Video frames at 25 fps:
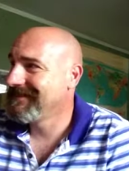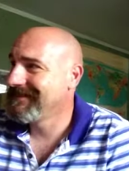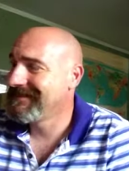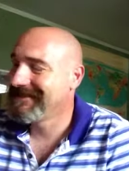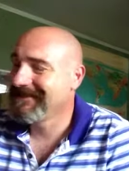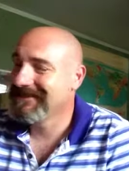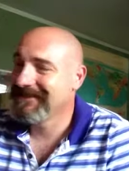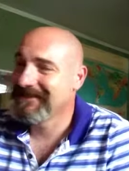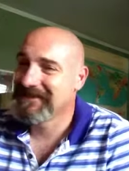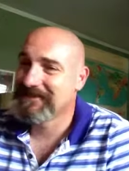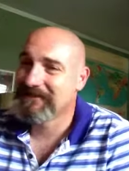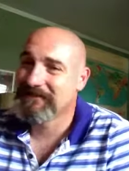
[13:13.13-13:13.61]

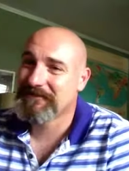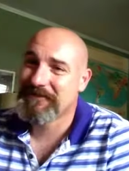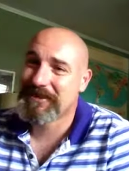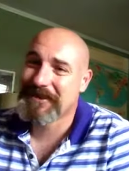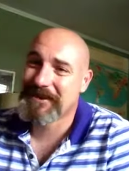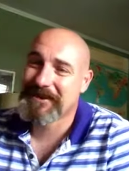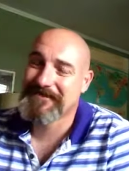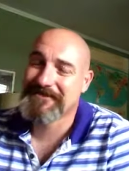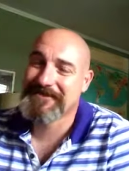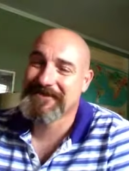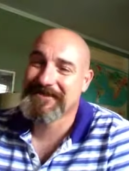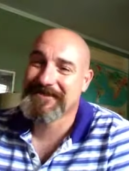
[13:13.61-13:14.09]
and his
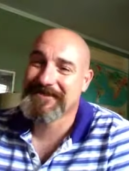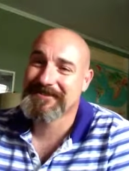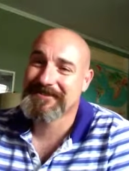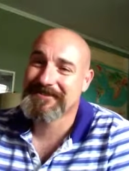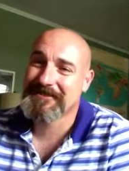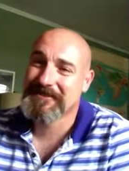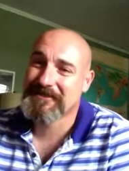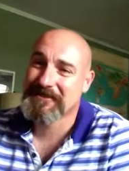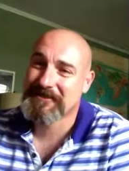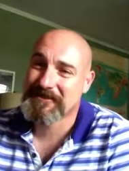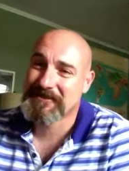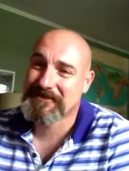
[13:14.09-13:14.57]
wife says,
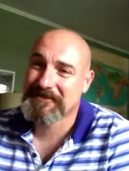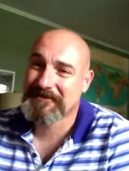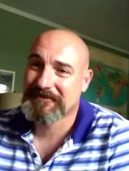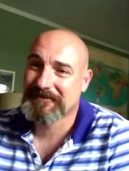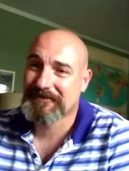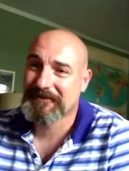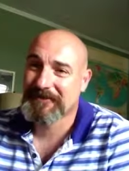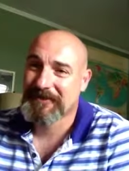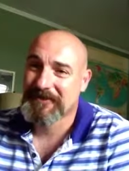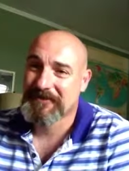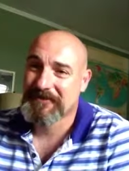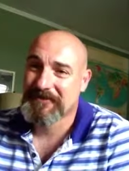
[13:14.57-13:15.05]
no, it's
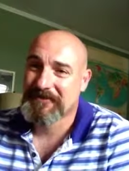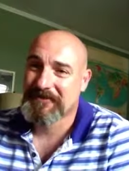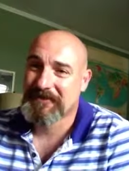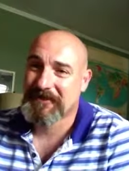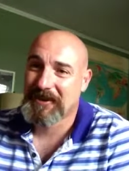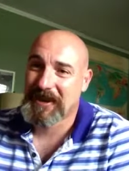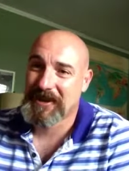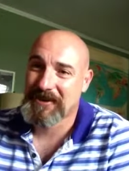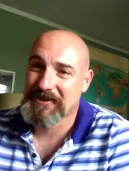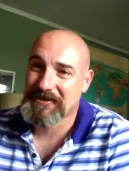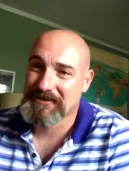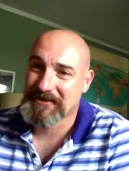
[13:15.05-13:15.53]

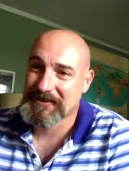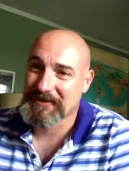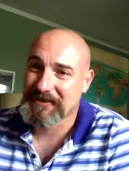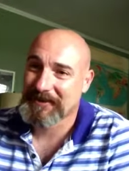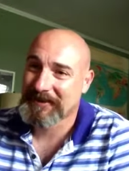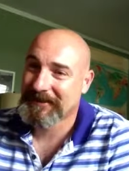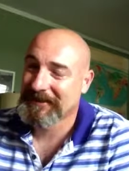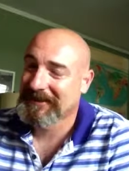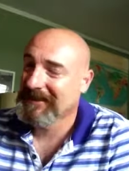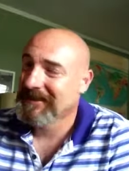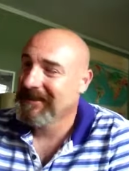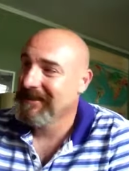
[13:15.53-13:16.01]
fragile.
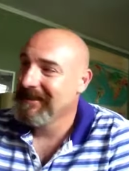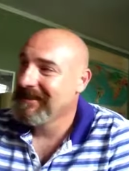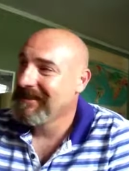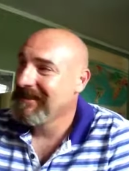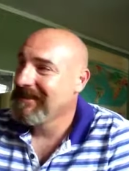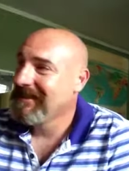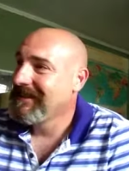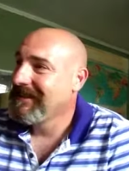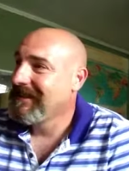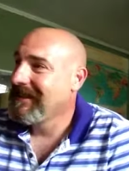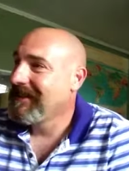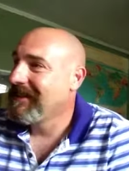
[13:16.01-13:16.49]

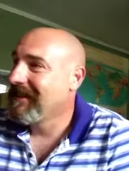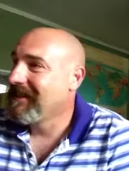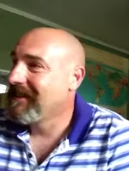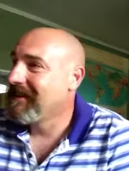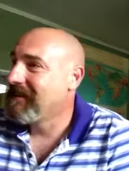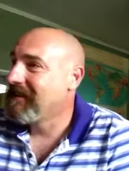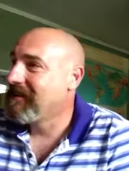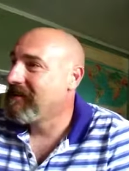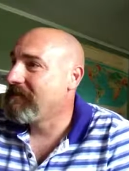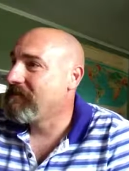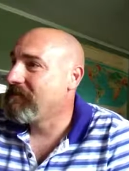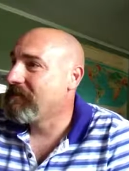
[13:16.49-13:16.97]

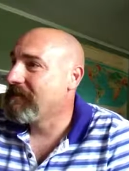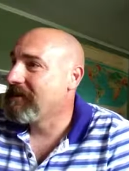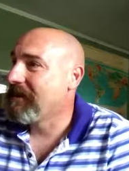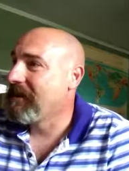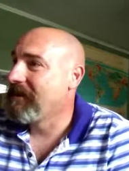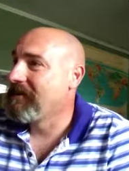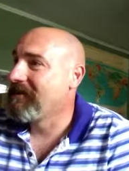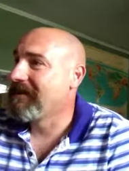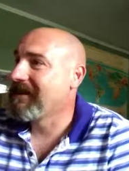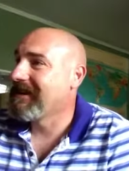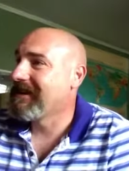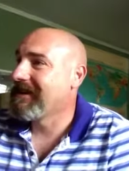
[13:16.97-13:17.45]
Um,
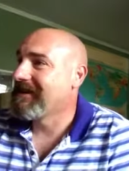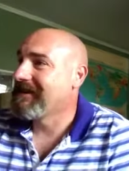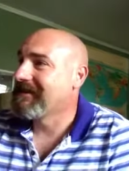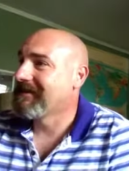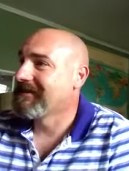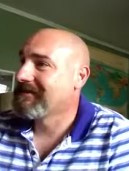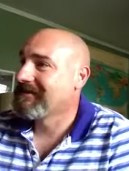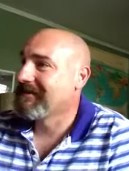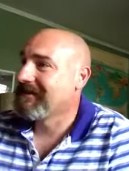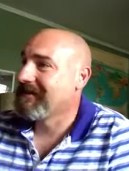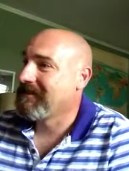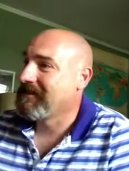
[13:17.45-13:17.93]
okay,
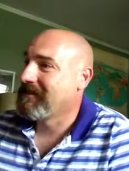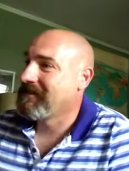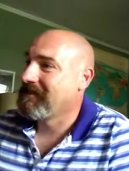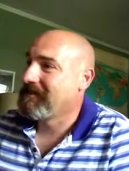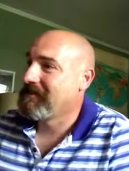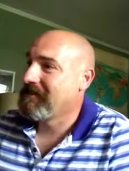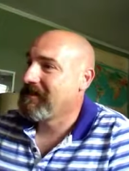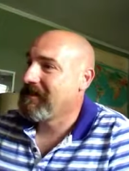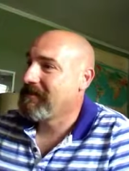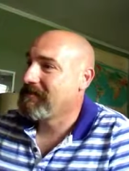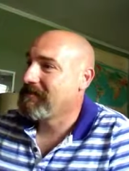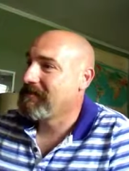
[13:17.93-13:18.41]
so
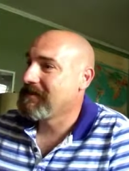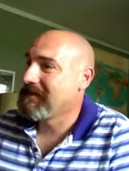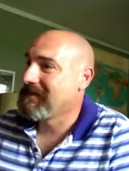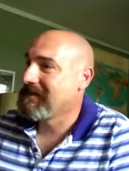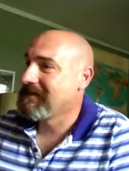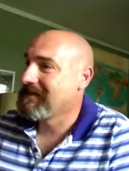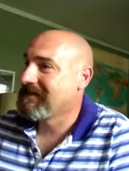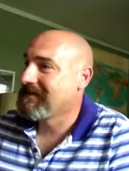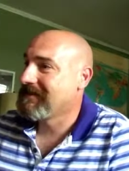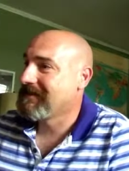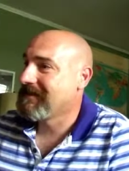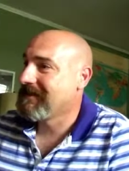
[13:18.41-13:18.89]
that
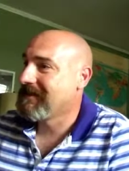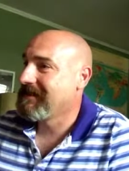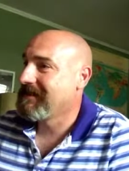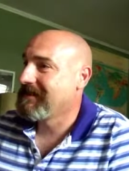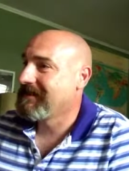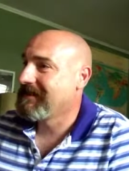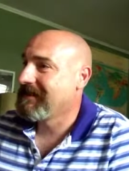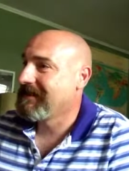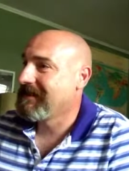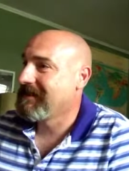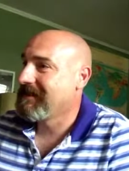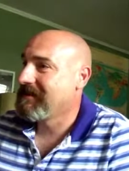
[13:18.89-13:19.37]
being
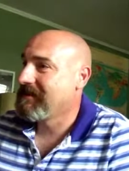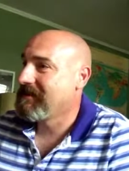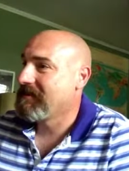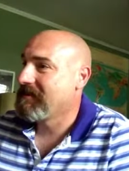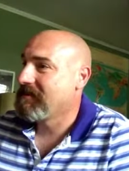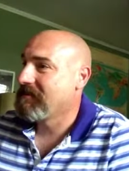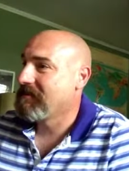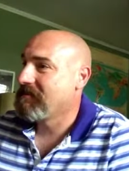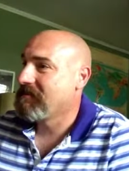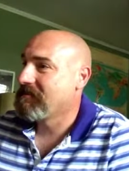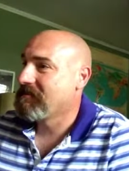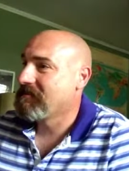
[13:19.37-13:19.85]
said,
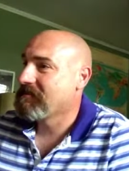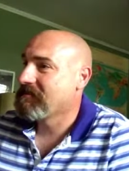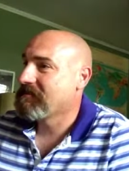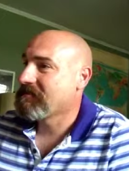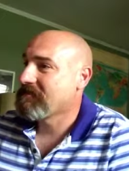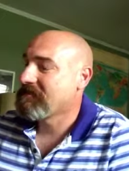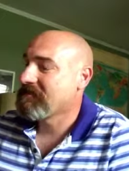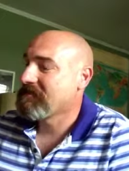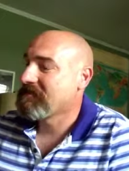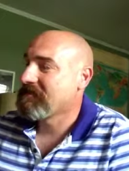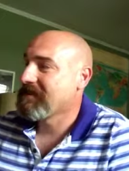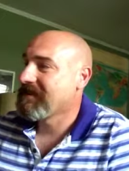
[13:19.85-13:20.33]
um,
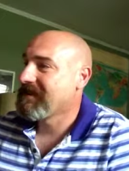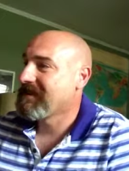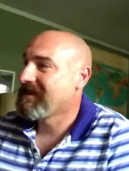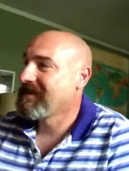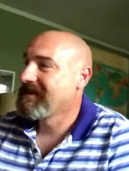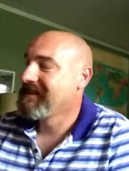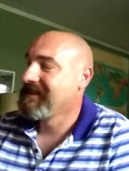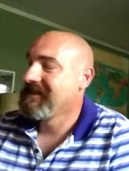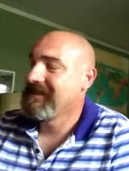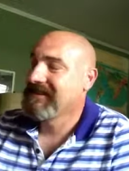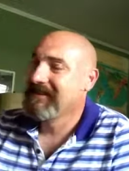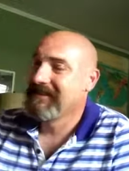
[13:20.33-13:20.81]

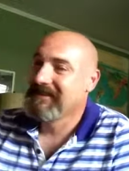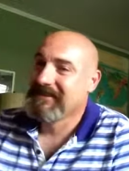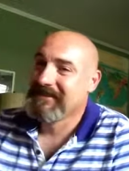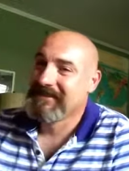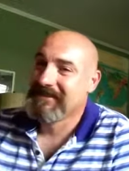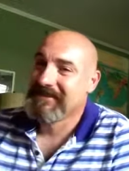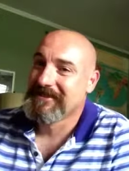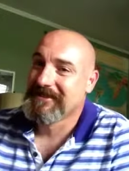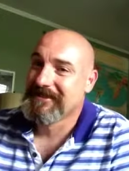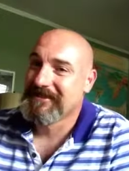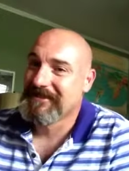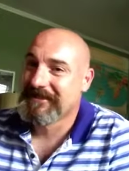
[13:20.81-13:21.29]

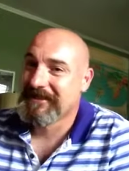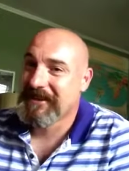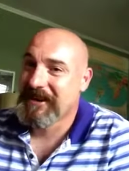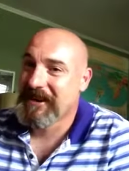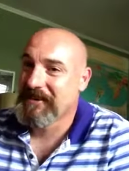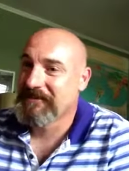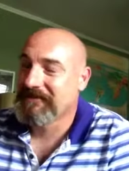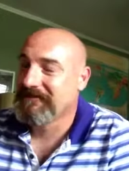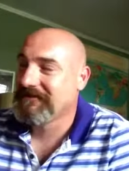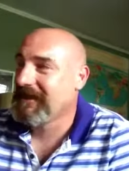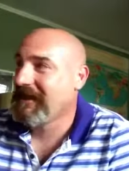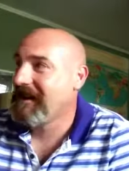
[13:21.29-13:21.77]

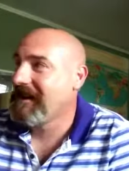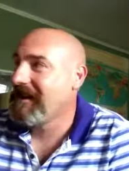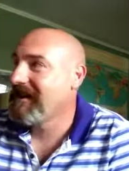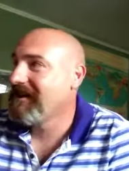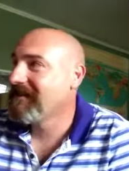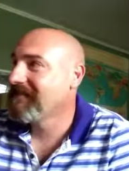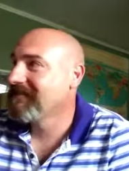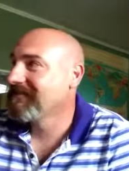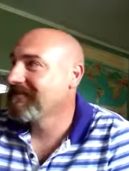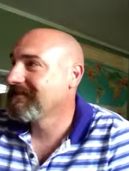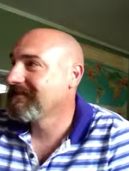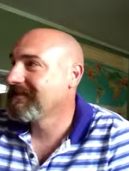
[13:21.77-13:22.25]
slide
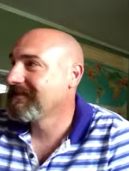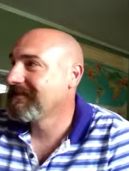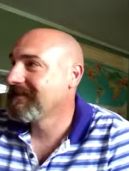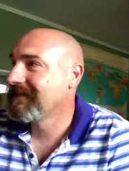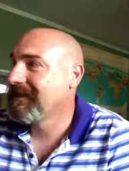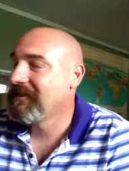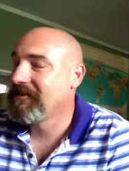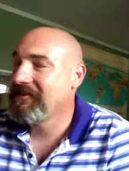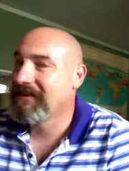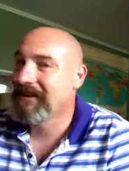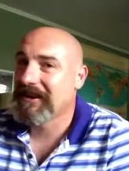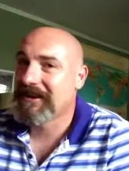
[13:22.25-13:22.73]
five.
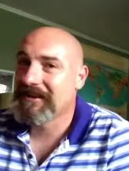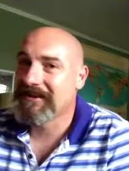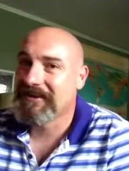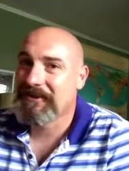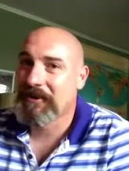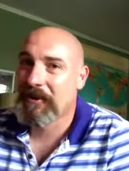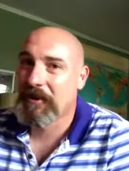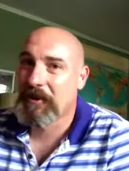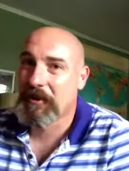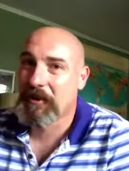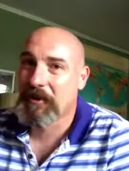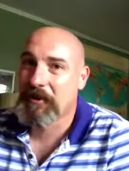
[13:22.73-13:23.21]
Okay, the
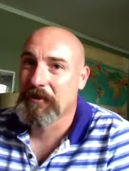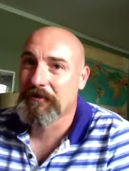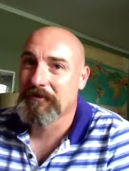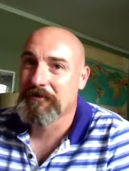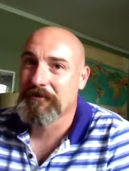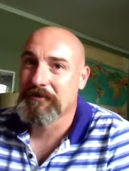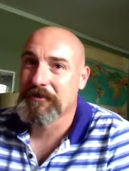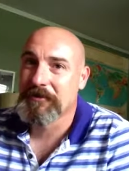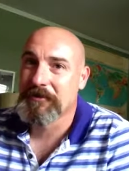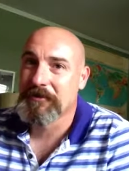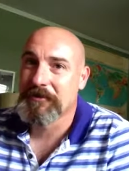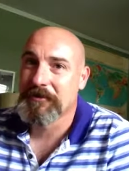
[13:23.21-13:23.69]
old
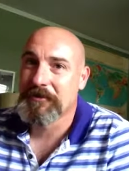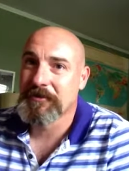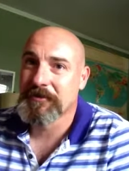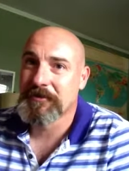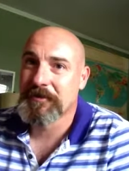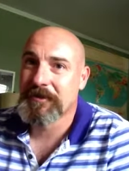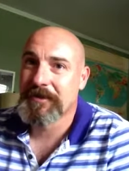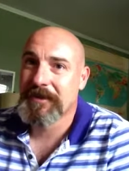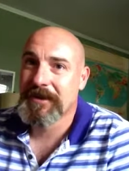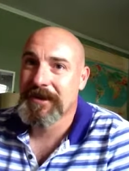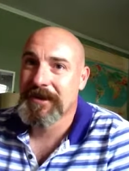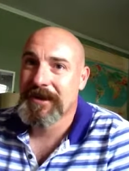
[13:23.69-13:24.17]
view,